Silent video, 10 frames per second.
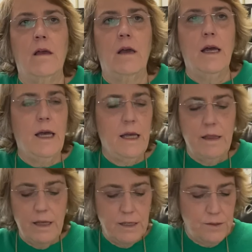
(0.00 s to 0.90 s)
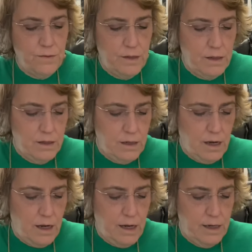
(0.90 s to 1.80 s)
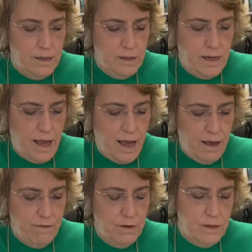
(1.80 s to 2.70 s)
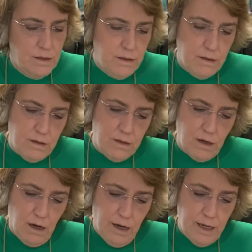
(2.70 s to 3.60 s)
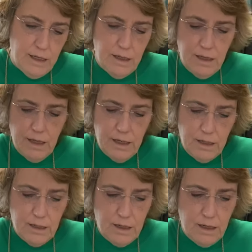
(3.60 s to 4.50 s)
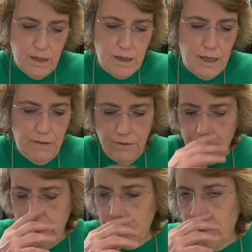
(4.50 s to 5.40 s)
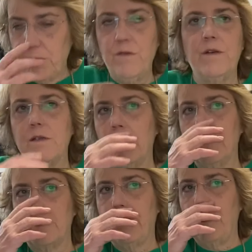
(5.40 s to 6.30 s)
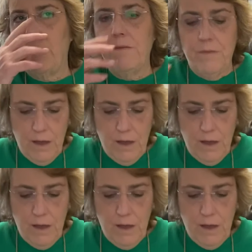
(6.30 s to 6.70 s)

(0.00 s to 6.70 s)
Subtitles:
And this one I haven't taught yet. I keep forgetting to remove it, so let's see if you know it.